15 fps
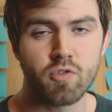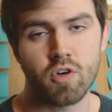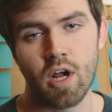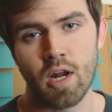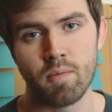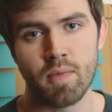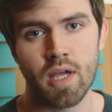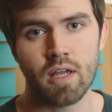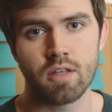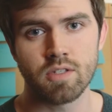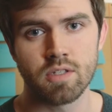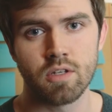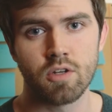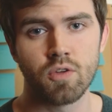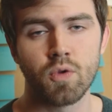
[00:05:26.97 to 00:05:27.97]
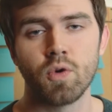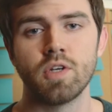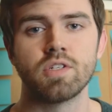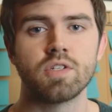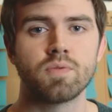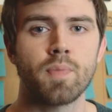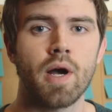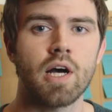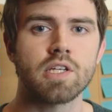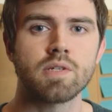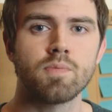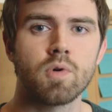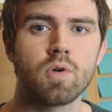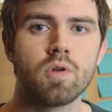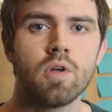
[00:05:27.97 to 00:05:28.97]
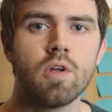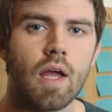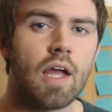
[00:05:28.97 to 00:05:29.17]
try to make as little noise as possible.